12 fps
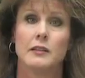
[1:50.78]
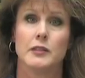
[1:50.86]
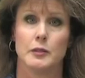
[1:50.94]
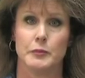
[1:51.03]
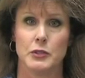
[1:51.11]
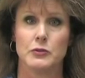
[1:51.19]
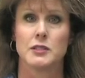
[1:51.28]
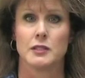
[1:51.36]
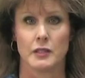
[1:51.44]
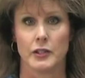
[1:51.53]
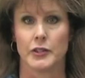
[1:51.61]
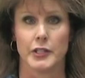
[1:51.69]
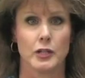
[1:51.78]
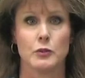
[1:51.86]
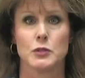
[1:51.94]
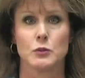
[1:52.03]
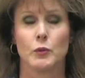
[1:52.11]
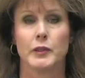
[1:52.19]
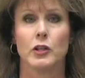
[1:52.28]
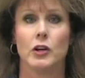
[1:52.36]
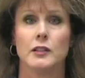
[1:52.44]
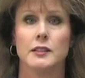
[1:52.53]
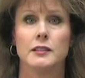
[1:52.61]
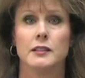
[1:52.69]
The abuse scenario is what we
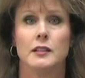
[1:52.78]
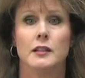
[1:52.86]
call it.